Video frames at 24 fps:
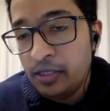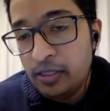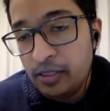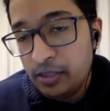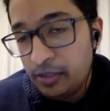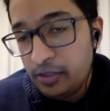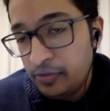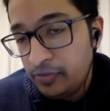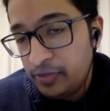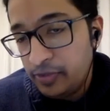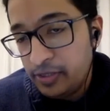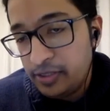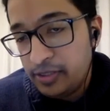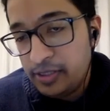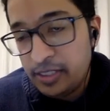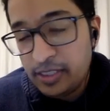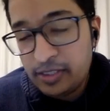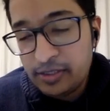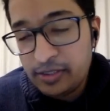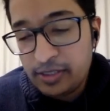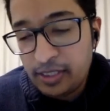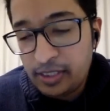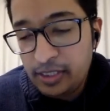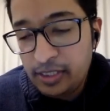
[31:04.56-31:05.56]
the first thing
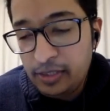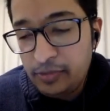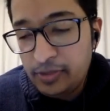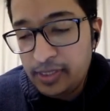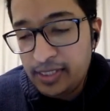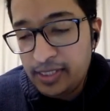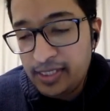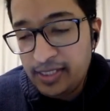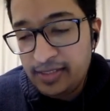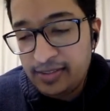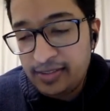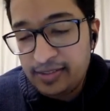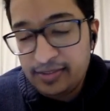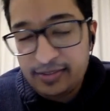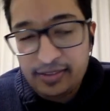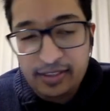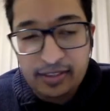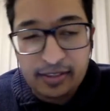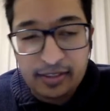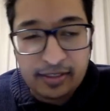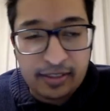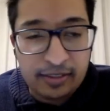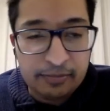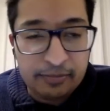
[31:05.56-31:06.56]
Sani will hit is
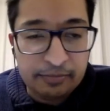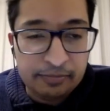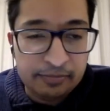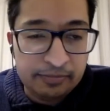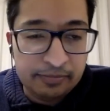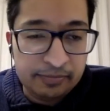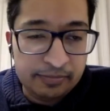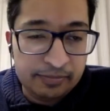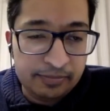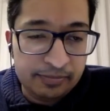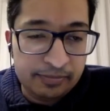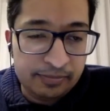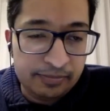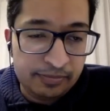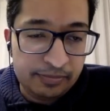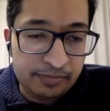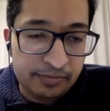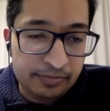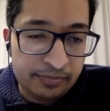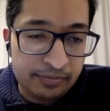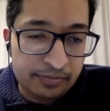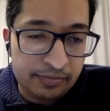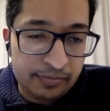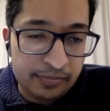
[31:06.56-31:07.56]
income.
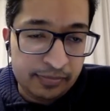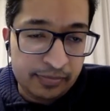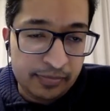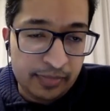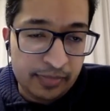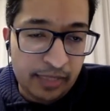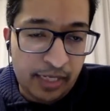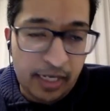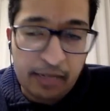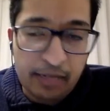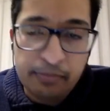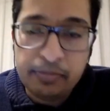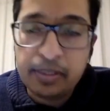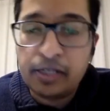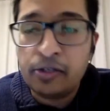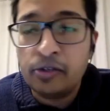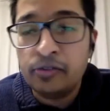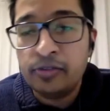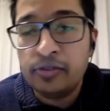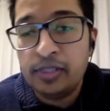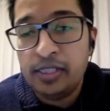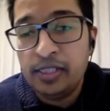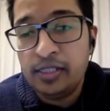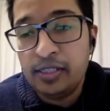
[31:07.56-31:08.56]
And
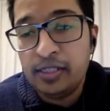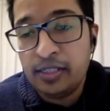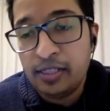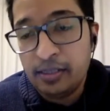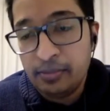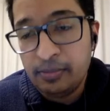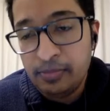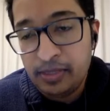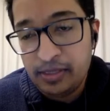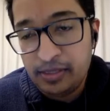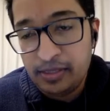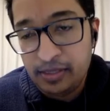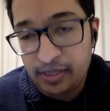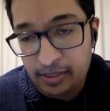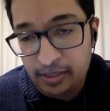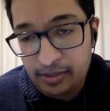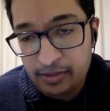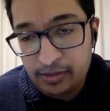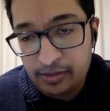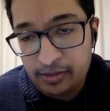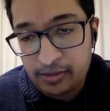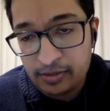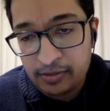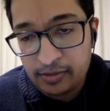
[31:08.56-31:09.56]
because income is
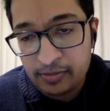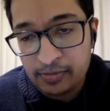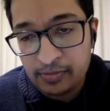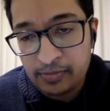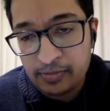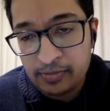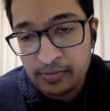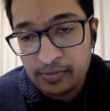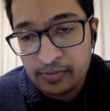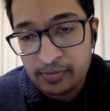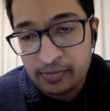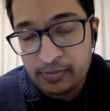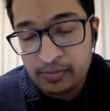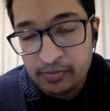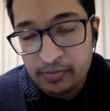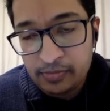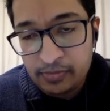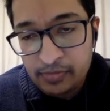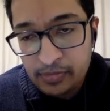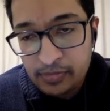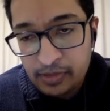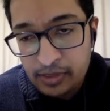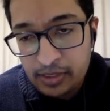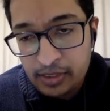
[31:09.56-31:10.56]
hit,
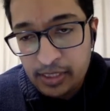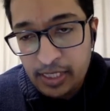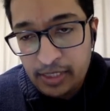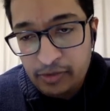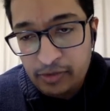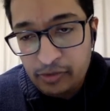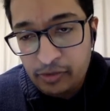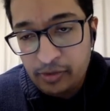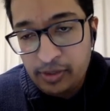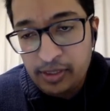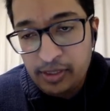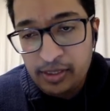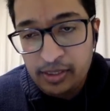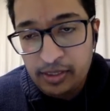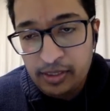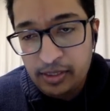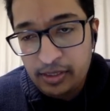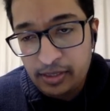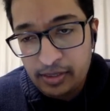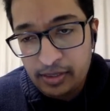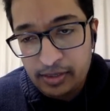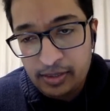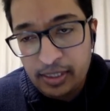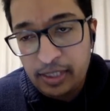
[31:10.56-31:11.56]
naturally
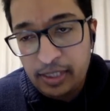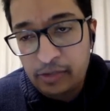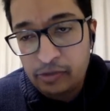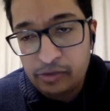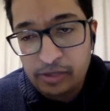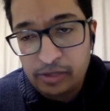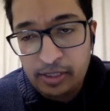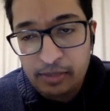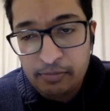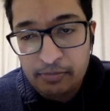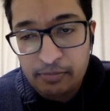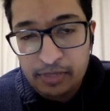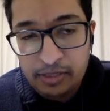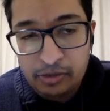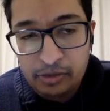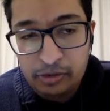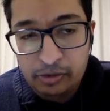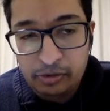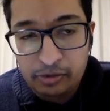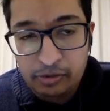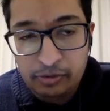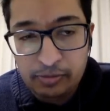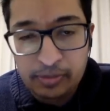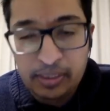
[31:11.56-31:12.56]
house number
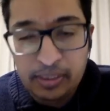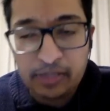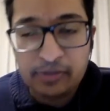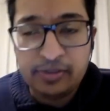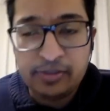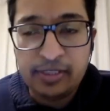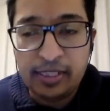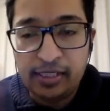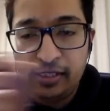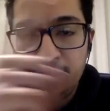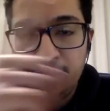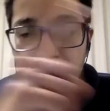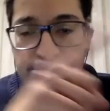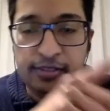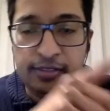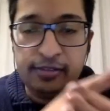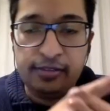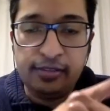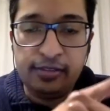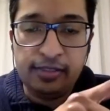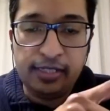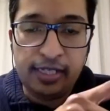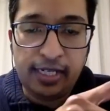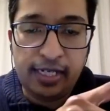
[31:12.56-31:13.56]
2, because Sani sits
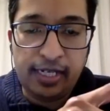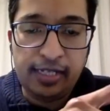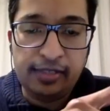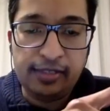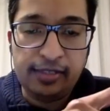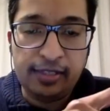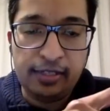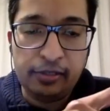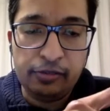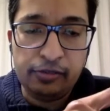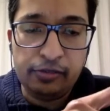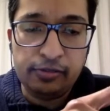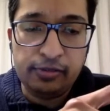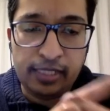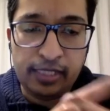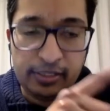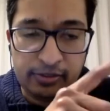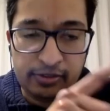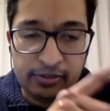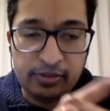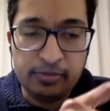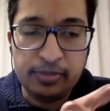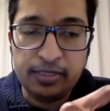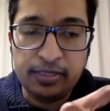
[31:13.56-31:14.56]
in the 8th house,
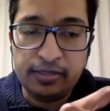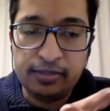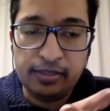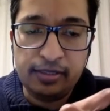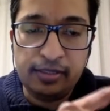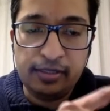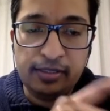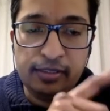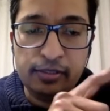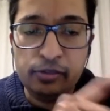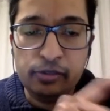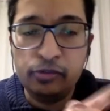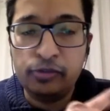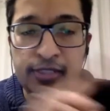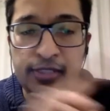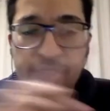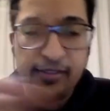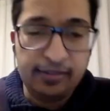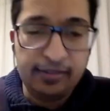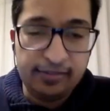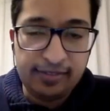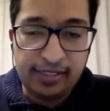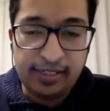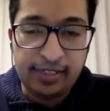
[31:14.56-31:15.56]
Ashtama Sani, looks at
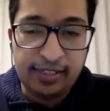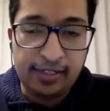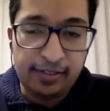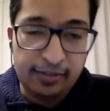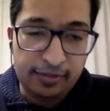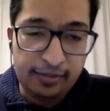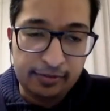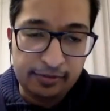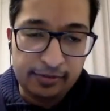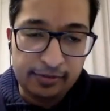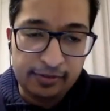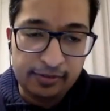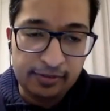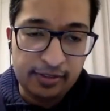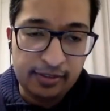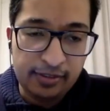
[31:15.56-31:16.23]
the 2nd house.